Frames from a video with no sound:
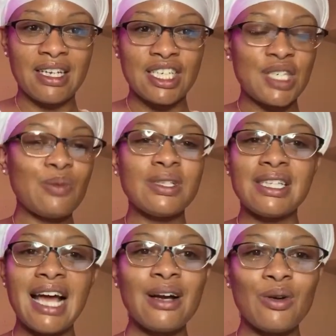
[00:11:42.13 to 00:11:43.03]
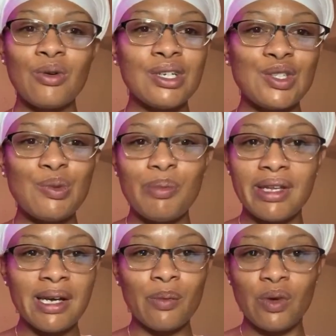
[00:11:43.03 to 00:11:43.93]
She was not going to
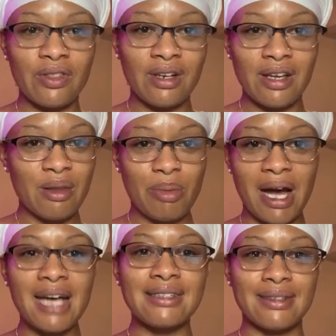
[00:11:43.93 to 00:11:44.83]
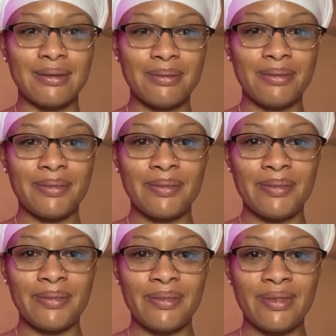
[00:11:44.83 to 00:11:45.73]
meet up with another possum
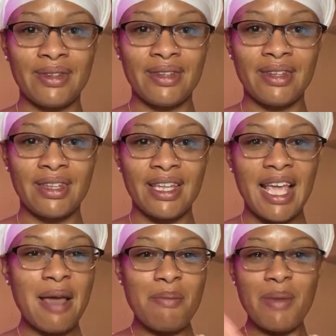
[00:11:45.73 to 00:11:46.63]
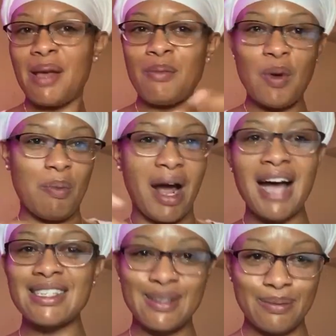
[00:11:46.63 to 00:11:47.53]
and make more
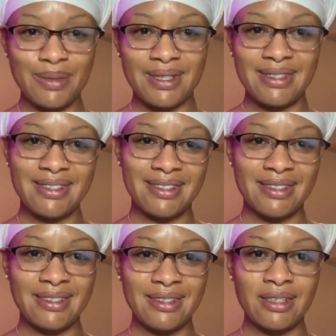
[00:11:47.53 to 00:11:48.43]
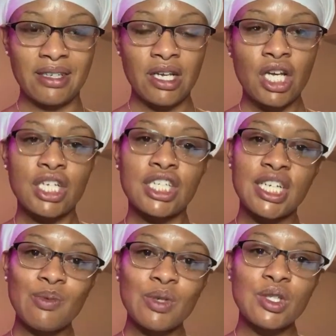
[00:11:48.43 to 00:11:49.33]
possums.
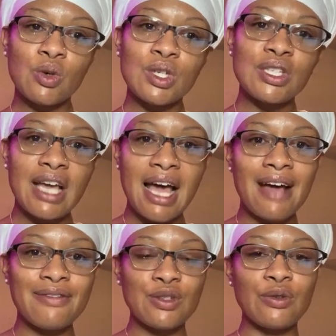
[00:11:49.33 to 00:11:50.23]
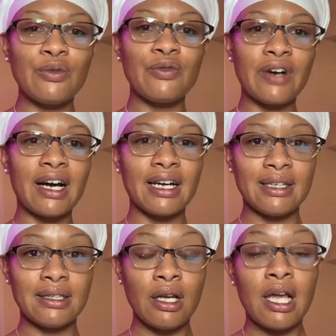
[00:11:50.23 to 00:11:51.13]
She was going to have to
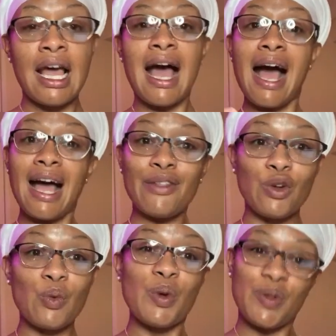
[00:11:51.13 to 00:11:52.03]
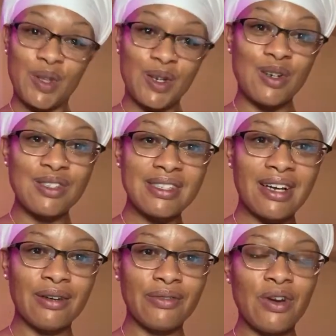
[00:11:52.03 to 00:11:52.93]
find, either within
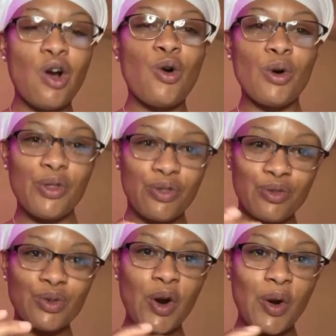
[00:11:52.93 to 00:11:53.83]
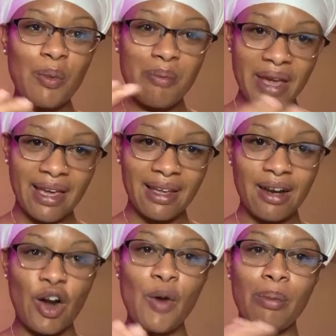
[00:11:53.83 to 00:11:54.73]
herself or through her mate,
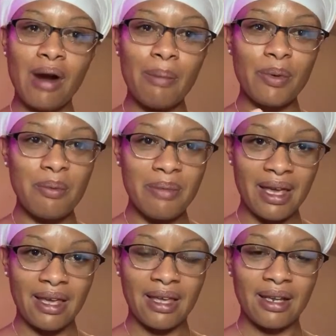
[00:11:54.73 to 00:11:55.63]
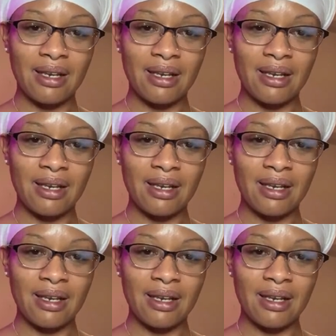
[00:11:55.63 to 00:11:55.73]
her proper mate,